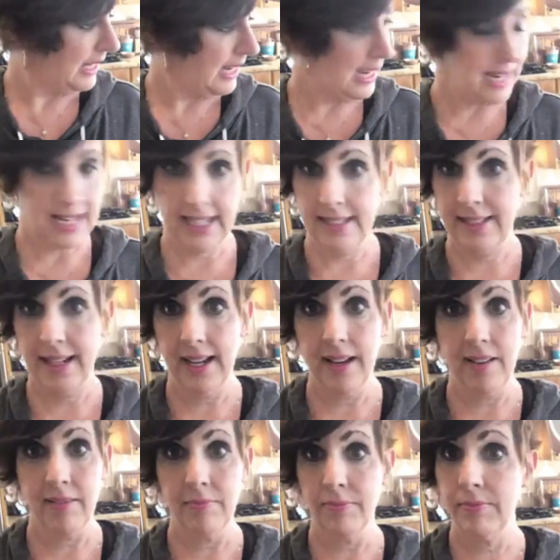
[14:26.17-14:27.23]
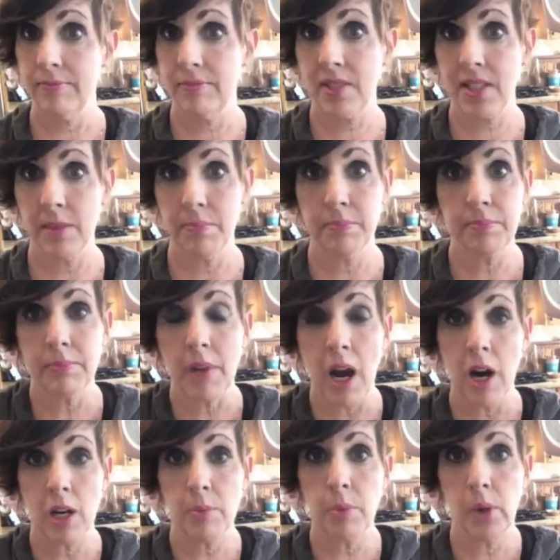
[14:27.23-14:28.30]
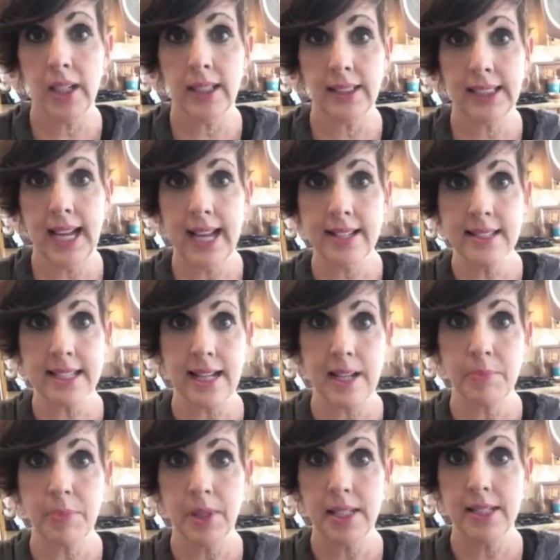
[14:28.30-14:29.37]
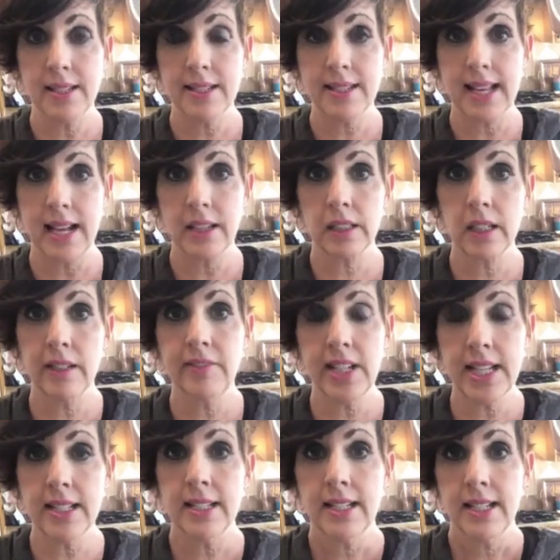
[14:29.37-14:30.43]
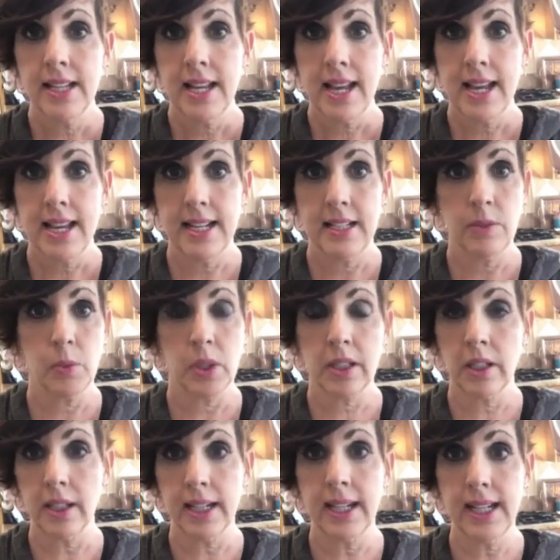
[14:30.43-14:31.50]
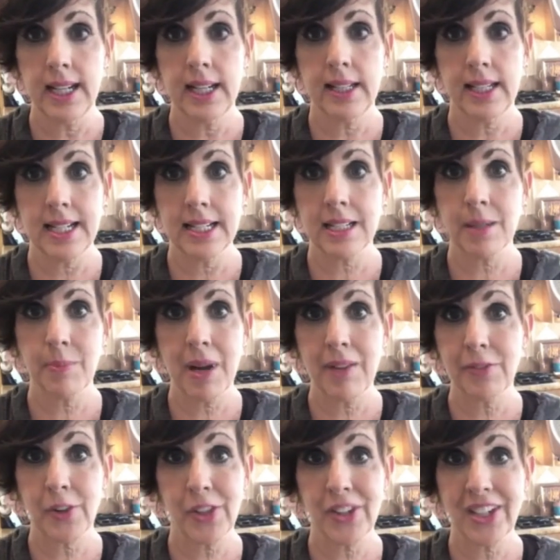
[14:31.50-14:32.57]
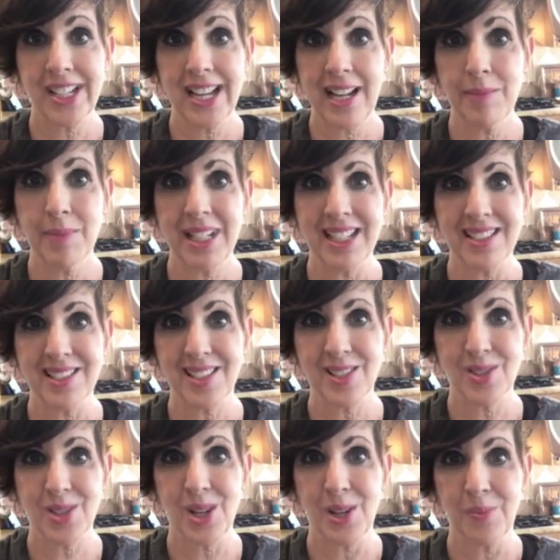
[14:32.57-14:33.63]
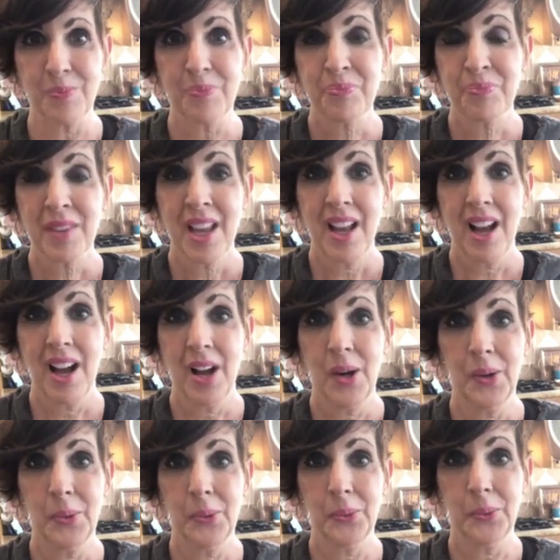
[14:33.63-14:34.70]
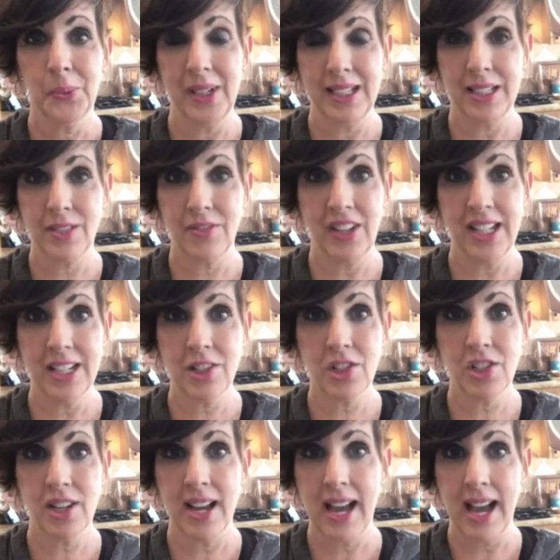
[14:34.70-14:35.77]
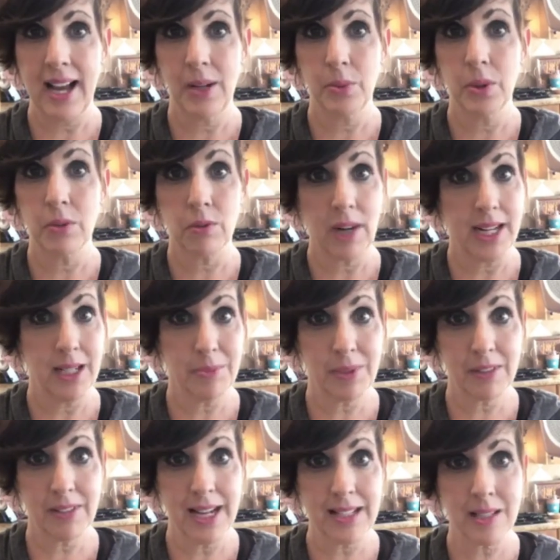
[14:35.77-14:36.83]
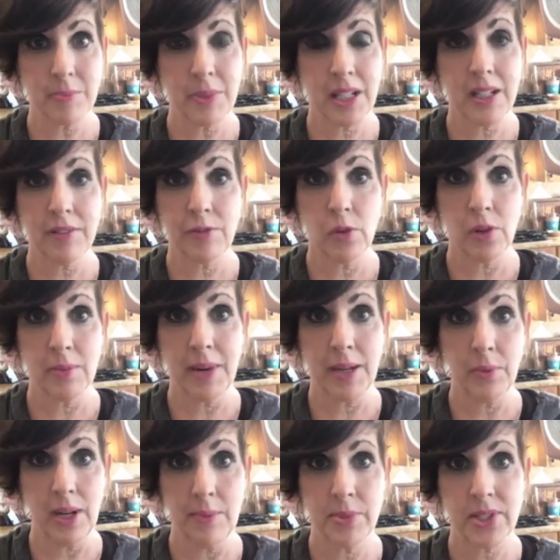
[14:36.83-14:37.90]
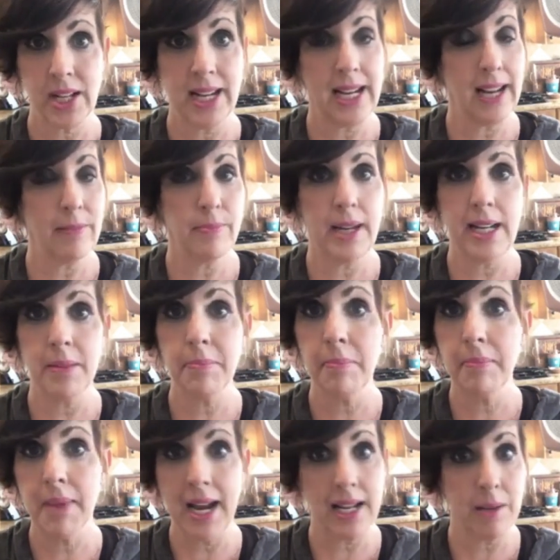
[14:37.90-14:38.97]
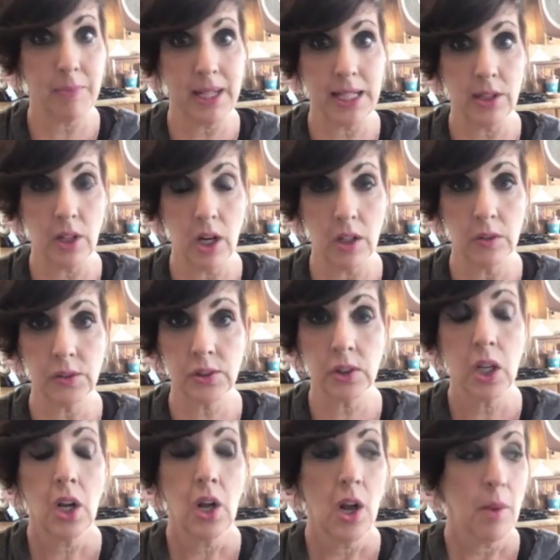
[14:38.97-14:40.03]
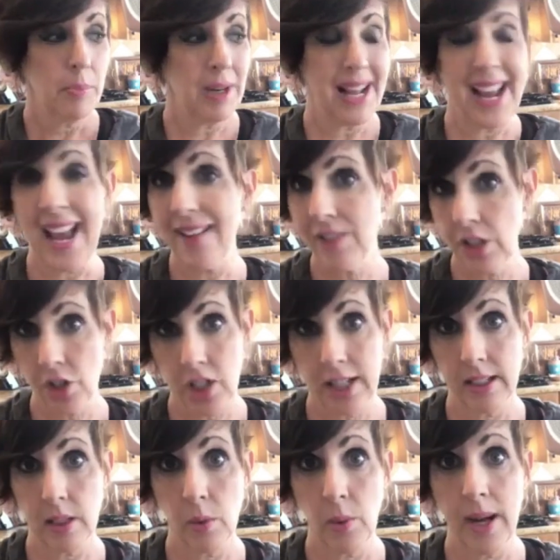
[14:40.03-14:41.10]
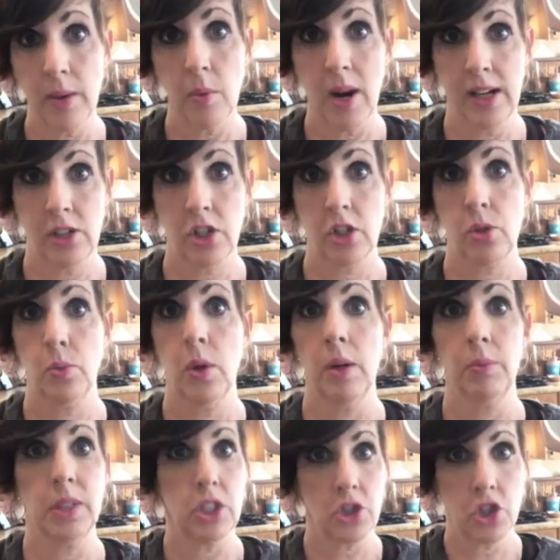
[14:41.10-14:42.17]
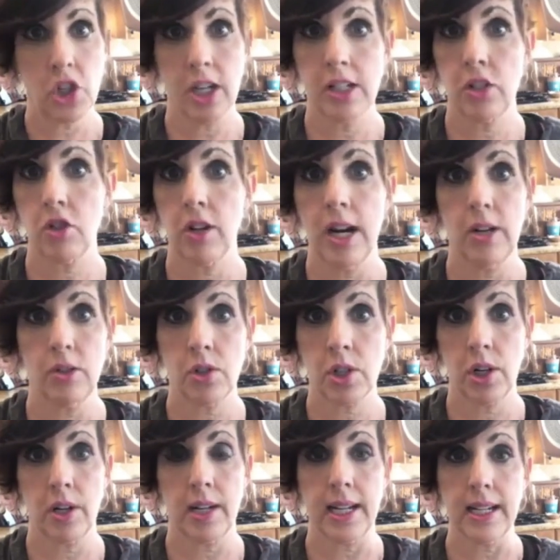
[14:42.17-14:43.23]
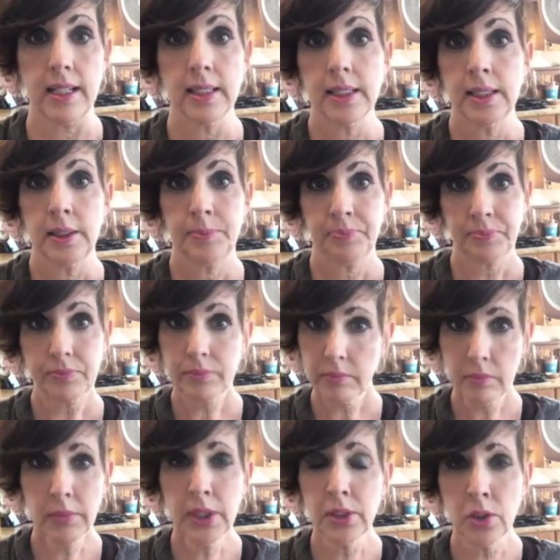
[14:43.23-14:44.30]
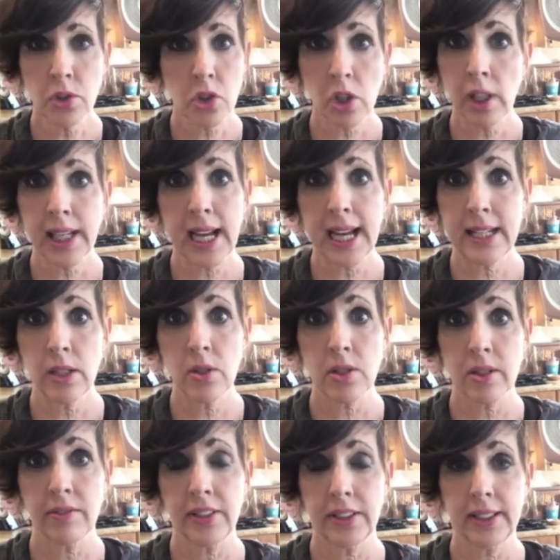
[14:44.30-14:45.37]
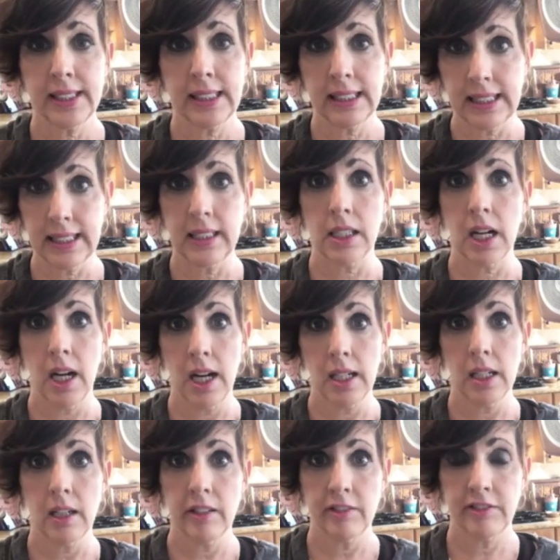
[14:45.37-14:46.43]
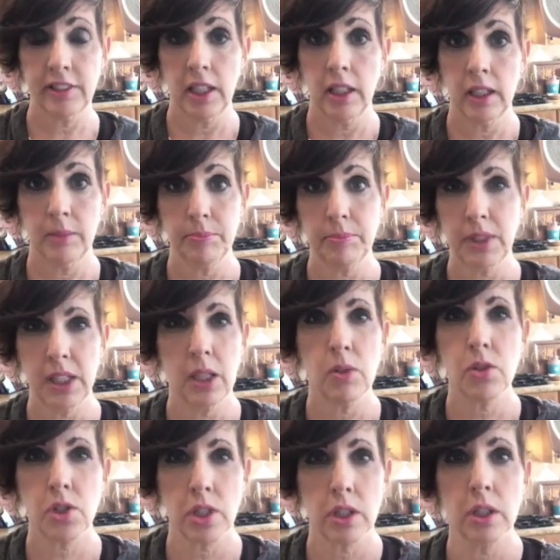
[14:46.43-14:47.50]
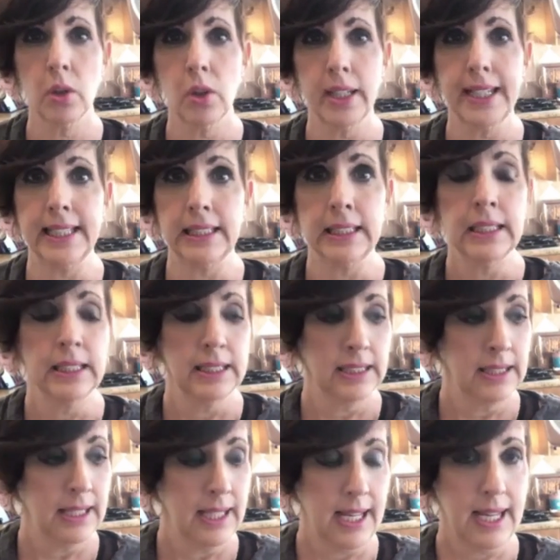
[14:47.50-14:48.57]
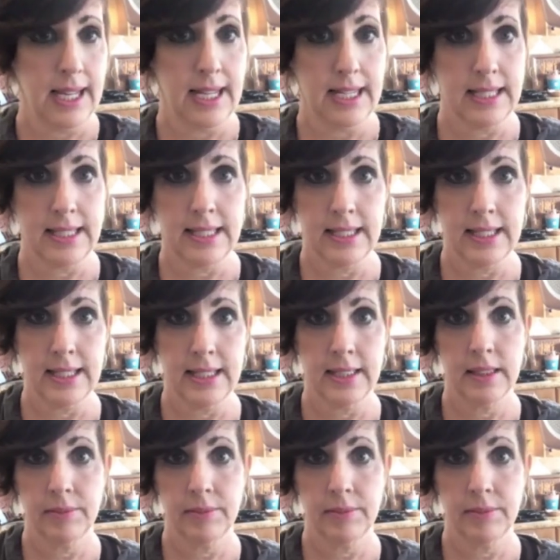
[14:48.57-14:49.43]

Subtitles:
and some hard-boiled eggs that I put in the center of it, and we're cooking it in the Instant Pot for 38 minutes. So when it's finished, I will write up the recipe for my website. I've made many meatloafs, but I haven't shared a Weight Watchers one with just ground turkey. Usually I use a very lean cut of, sirloin, and